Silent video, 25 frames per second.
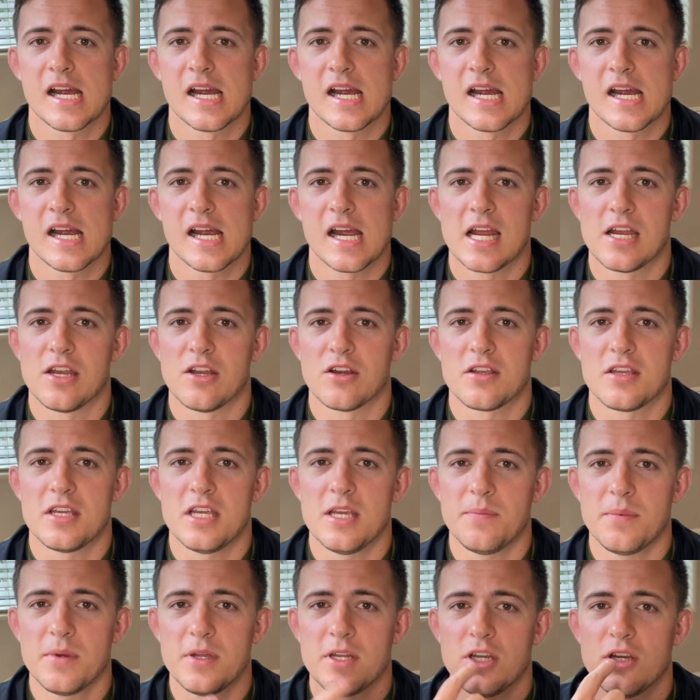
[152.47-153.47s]
and you're
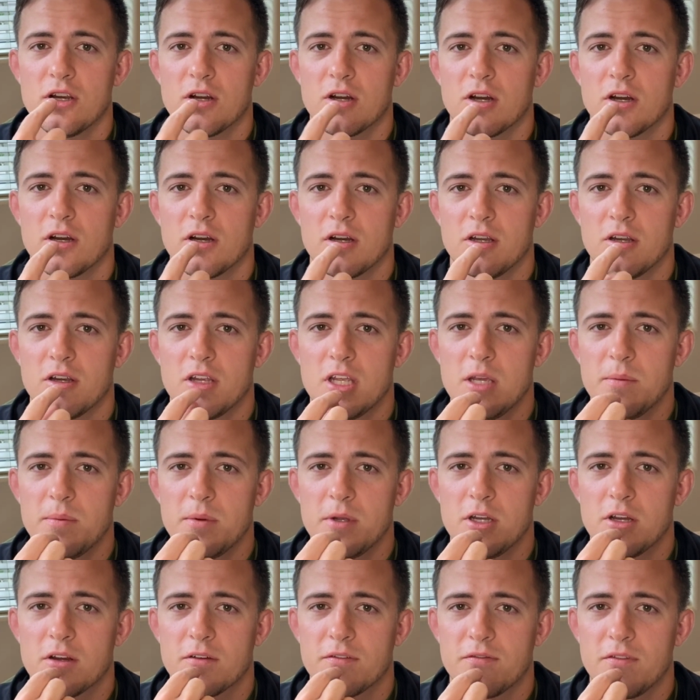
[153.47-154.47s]
keeping your
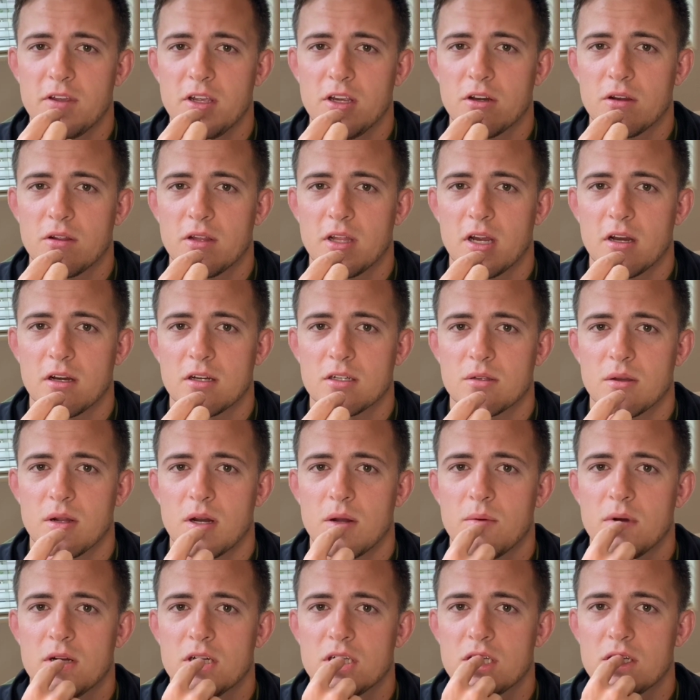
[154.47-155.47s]
finger there. So what I
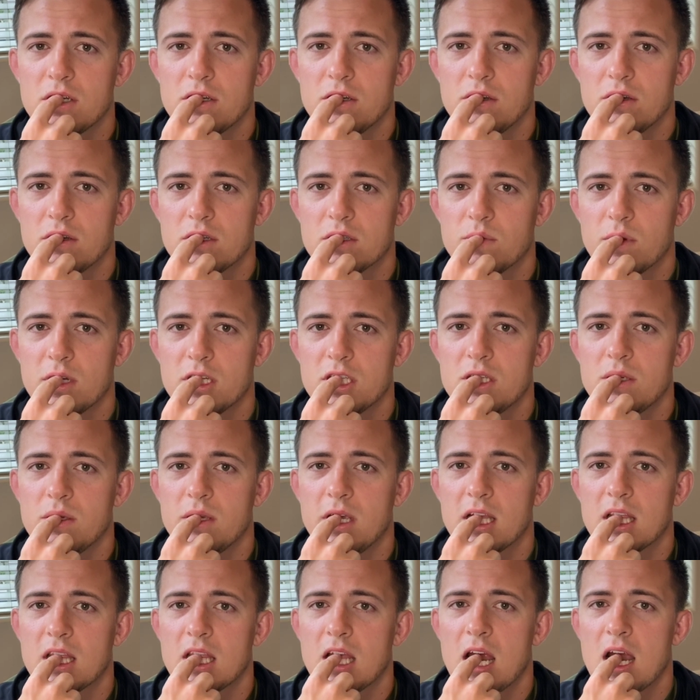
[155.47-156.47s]
want you to do is, once you get
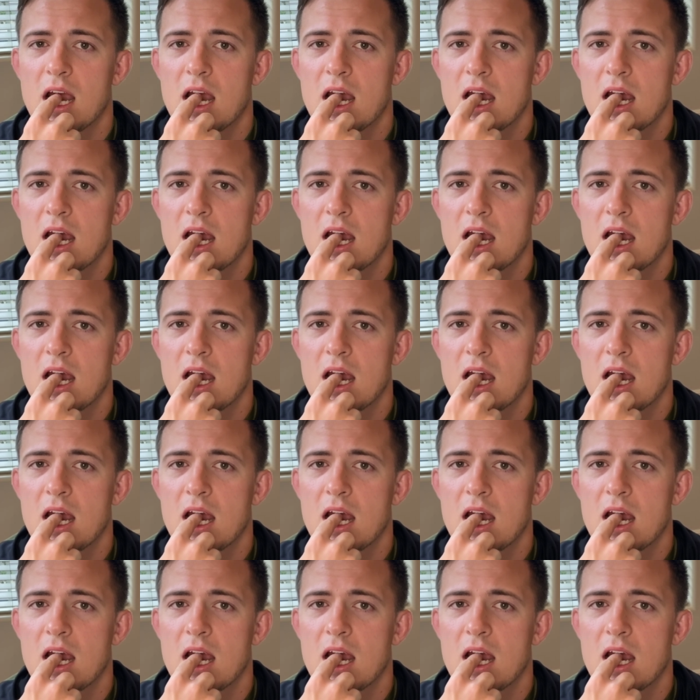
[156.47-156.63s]
there,